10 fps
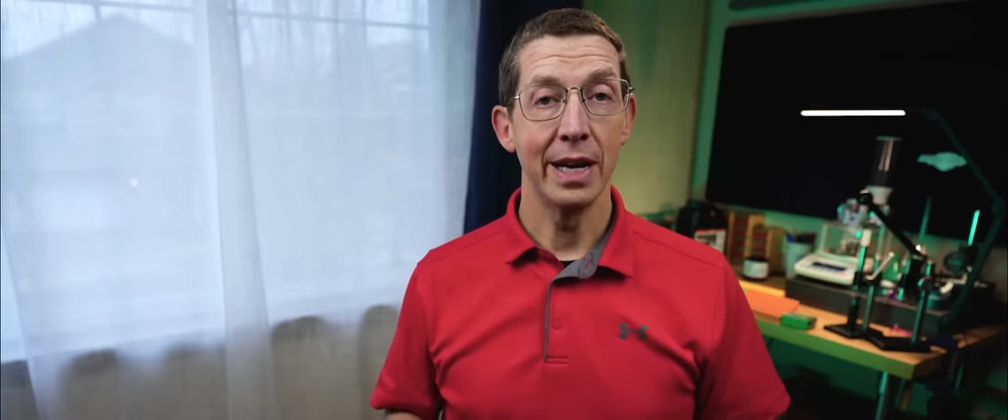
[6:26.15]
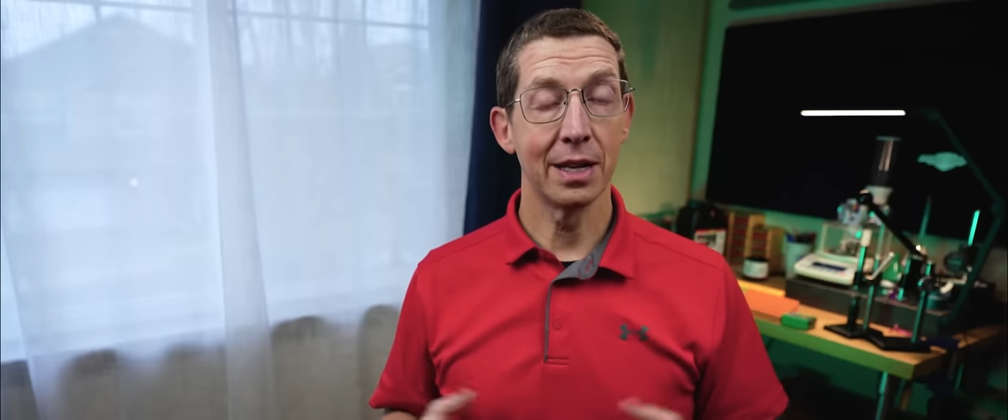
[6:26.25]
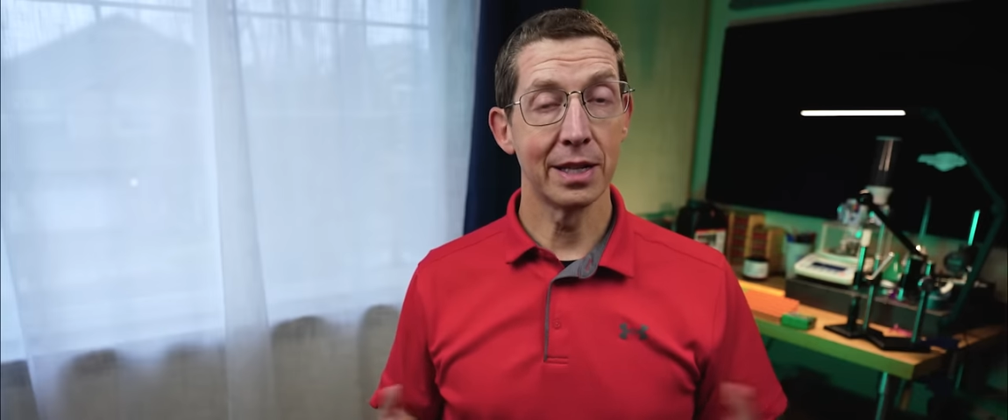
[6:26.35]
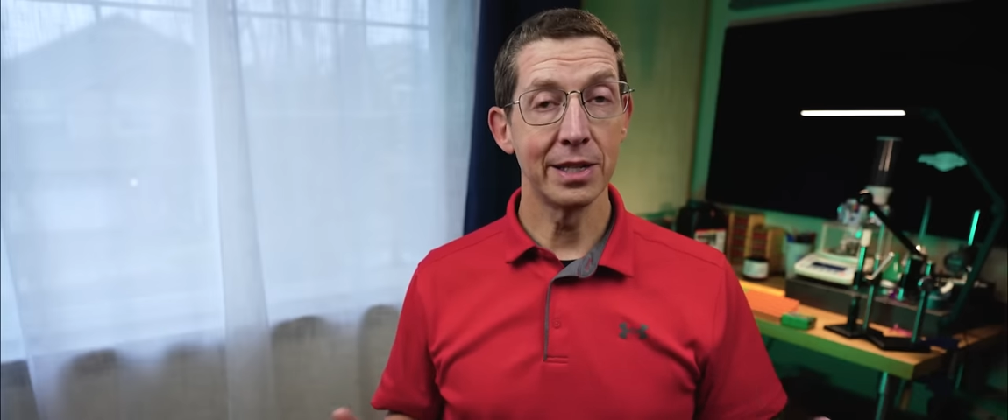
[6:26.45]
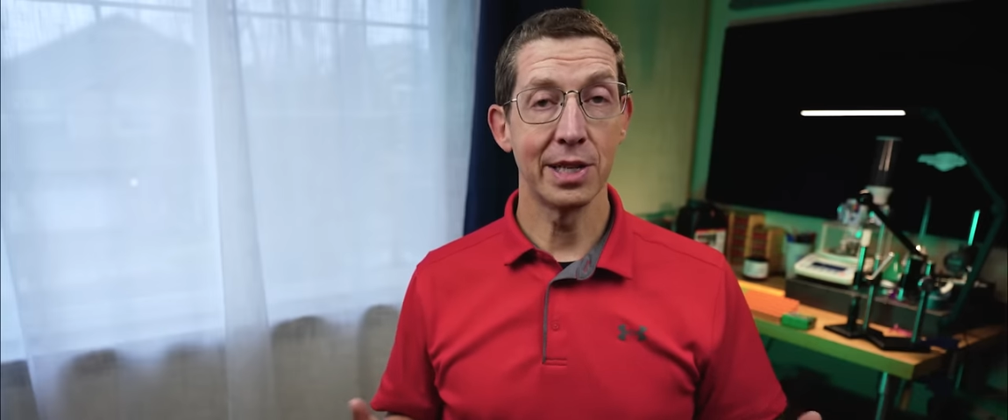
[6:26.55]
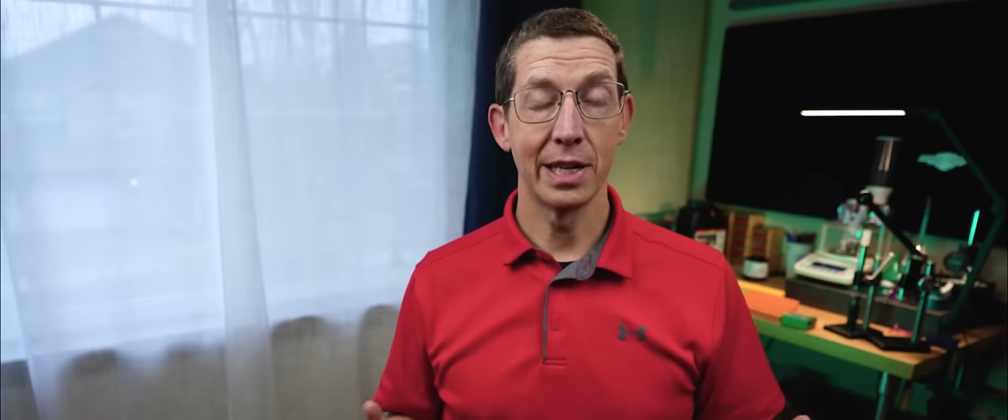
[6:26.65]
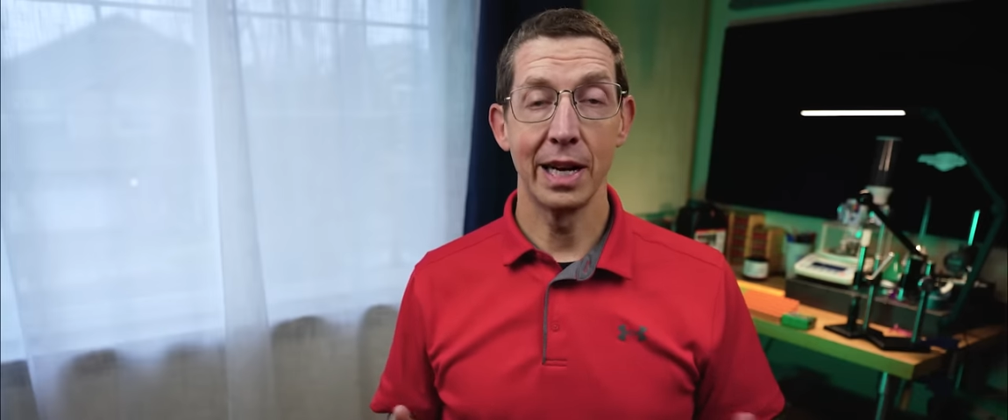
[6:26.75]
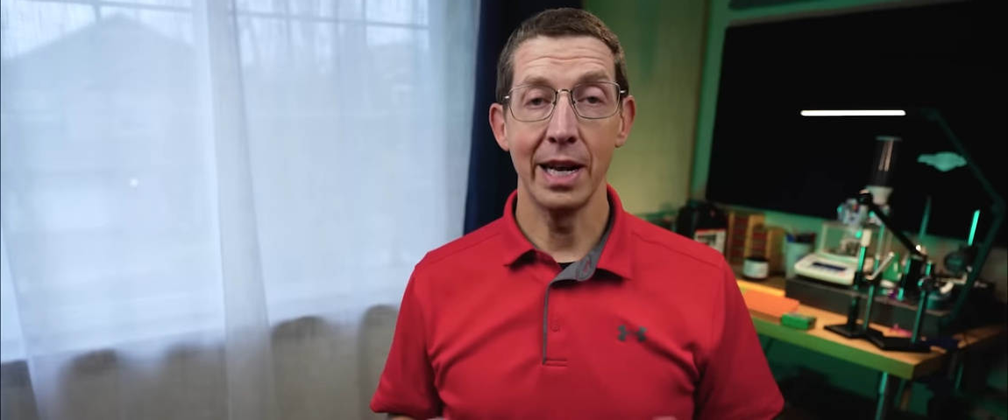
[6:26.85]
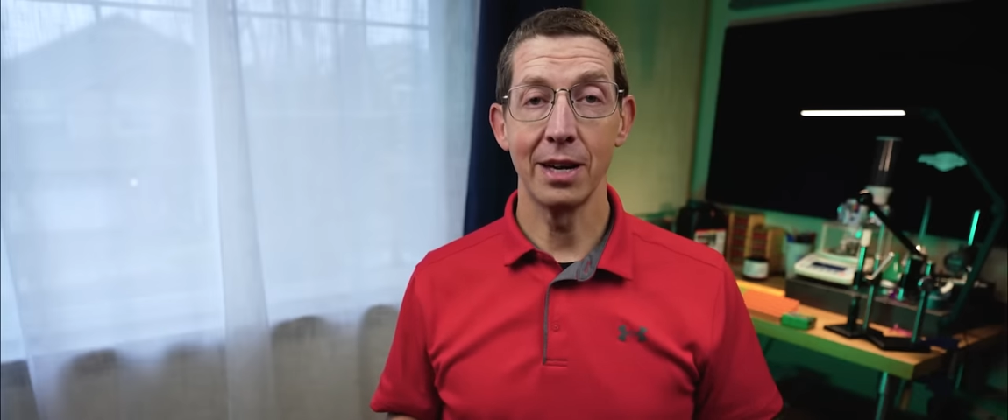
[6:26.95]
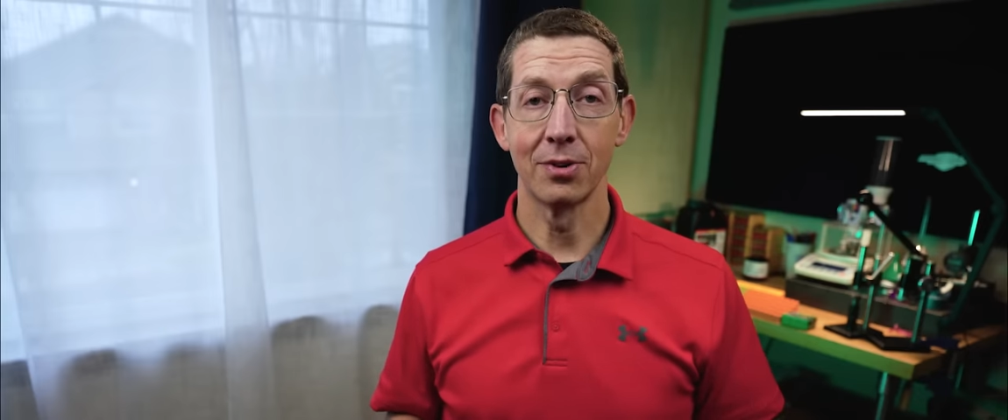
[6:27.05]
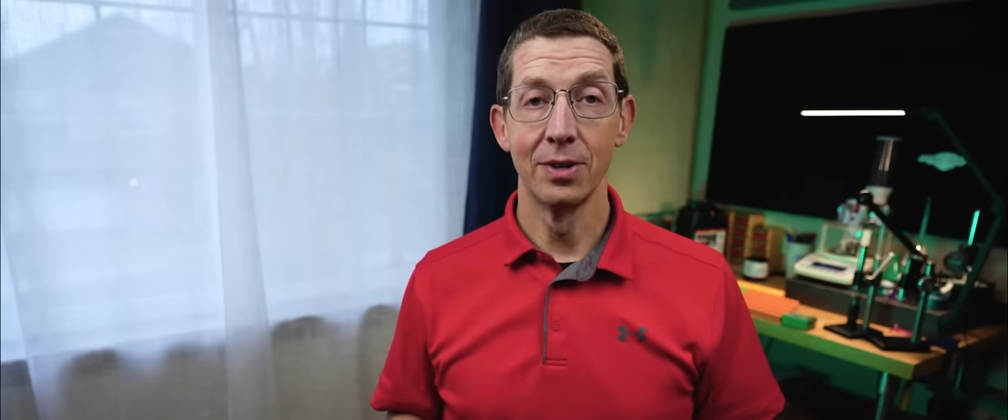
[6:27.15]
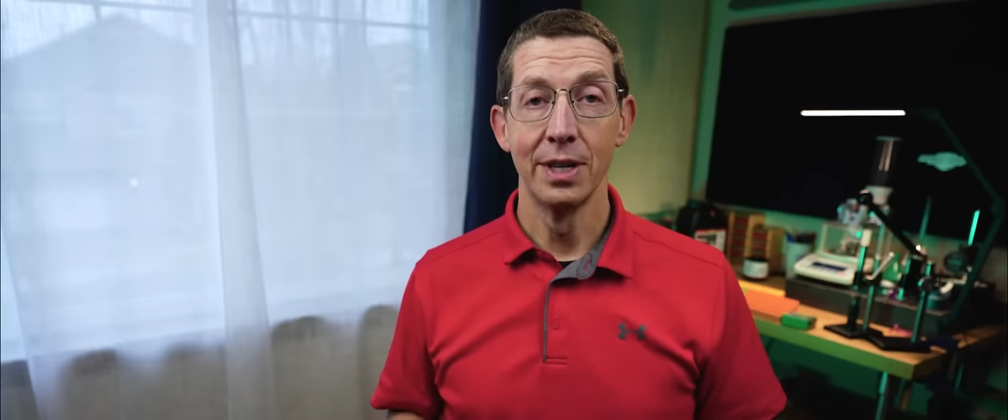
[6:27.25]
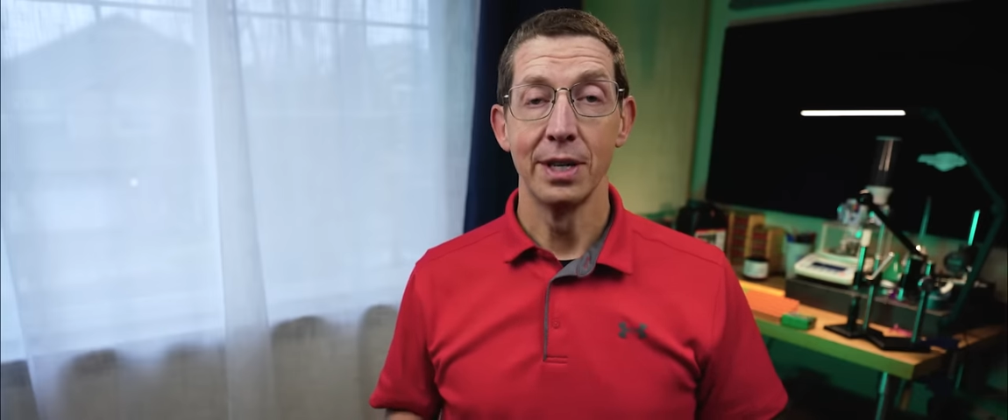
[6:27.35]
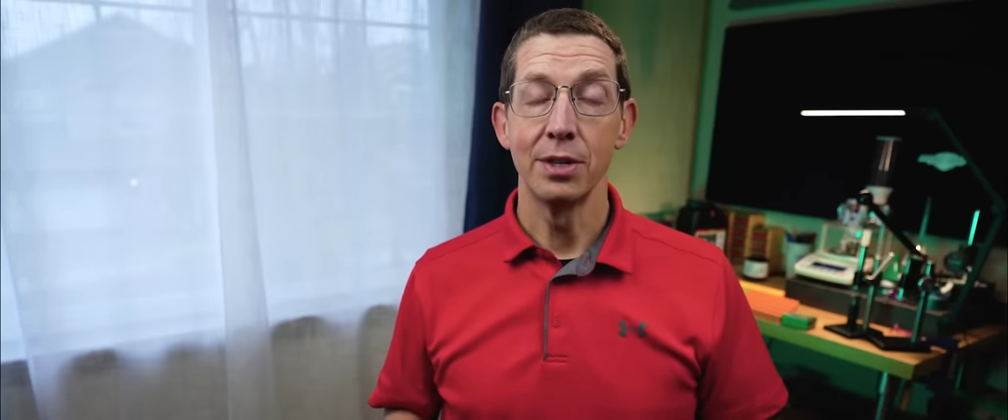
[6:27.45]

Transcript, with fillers: at least at an angle,